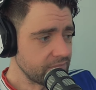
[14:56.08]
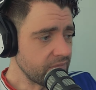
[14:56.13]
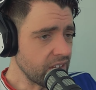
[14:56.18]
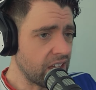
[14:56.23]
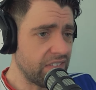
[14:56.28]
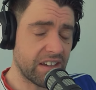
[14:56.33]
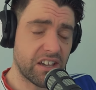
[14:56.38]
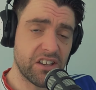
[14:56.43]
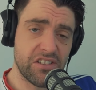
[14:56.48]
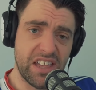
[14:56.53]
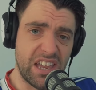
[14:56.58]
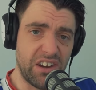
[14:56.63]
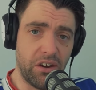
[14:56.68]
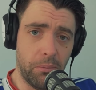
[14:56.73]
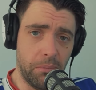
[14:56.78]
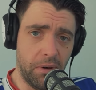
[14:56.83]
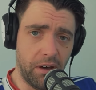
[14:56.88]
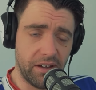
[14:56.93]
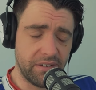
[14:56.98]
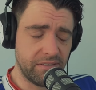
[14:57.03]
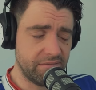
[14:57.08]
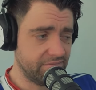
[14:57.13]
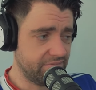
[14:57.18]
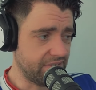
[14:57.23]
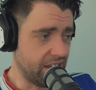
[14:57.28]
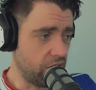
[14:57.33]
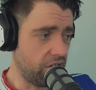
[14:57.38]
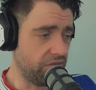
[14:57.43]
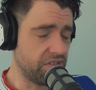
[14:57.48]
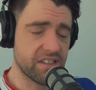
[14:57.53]
Because they're not mine.
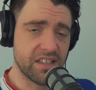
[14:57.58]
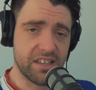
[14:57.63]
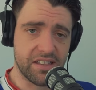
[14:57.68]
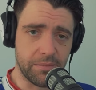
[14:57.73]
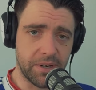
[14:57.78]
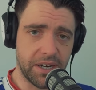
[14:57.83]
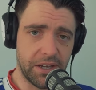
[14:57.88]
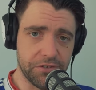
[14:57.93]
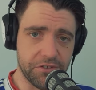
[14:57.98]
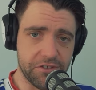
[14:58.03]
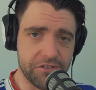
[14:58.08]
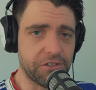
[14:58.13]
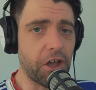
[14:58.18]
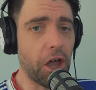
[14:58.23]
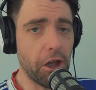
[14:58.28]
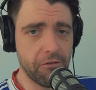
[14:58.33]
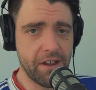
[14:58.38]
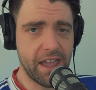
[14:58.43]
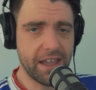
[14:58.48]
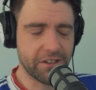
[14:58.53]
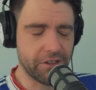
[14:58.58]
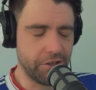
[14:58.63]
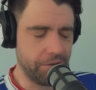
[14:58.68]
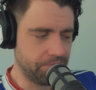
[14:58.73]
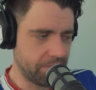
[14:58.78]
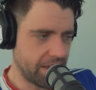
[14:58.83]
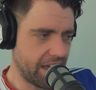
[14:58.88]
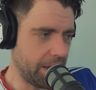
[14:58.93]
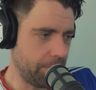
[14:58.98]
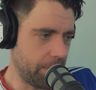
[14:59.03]
They're obviously someone else's that I react to.
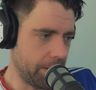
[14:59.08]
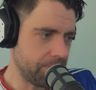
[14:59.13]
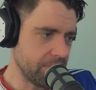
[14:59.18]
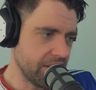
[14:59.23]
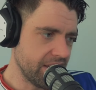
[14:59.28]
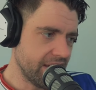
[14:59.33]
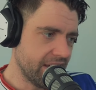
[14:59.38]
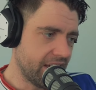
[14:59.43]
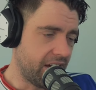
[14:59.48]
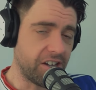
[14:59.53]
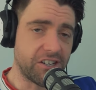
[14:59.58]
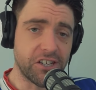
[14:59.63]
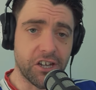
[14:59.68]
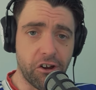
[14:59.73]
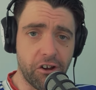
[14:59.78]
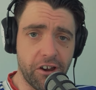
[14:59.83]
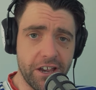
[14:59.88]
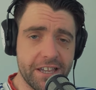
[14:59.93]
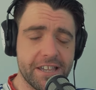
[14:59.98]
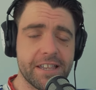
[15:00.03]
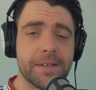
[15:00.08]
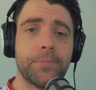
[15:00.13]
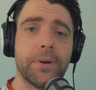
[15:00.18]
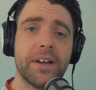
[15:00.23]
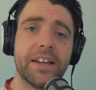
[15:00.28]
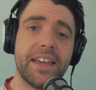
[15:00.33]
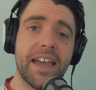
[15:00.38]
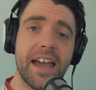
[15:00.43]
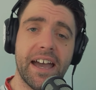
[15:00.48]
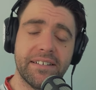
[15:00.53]
Anyway, I digress.
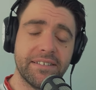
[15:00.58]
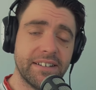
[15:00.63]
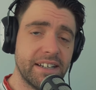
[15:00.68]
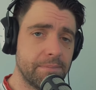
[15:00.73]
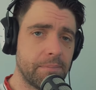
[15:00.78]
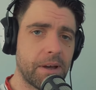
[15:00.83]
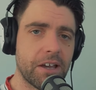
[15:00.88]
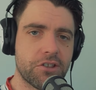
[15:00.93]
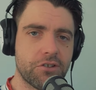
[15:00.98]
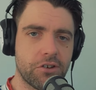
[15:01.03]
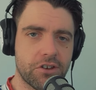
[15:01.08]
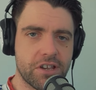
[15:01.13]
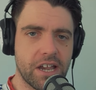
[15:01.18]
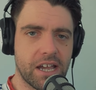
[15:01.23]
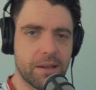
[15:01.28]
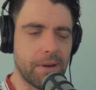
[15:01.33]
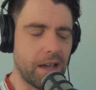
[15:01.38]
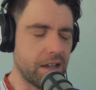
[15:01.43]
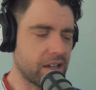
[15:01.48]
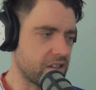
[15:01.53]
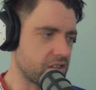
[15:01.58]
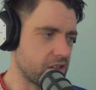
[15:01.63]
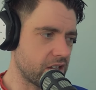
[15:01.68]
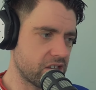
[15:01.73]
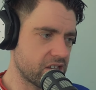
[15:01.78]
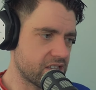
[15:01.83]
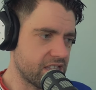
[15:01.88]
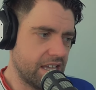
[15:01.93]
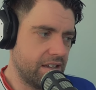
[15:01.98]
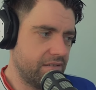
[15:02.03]
But yeah, make sure to check them out, because I
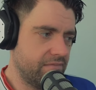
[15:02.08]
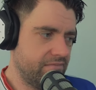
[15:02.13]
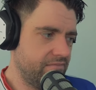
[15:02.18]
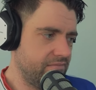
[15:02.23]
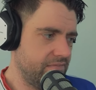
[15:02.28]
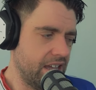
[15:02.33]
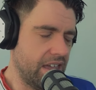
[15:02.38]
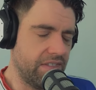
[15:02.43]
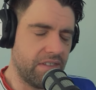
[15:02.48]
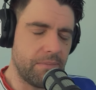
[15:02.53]
just think, yeah, the